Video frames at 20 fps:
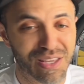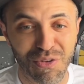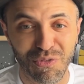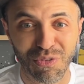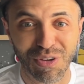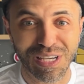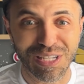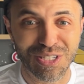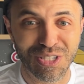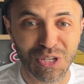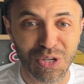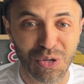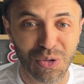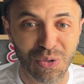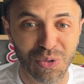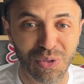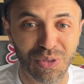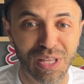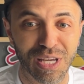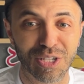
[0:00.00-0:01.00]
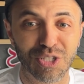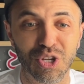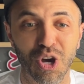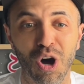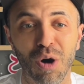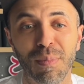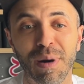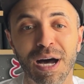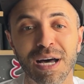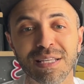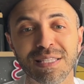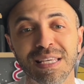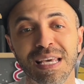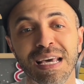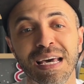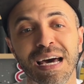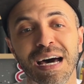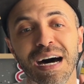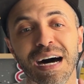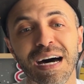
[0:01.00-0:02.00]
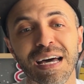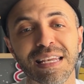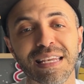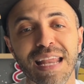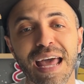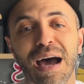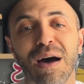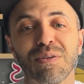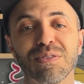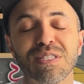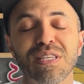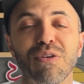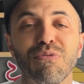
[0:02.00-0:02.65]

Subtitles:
V2 that Tomas announced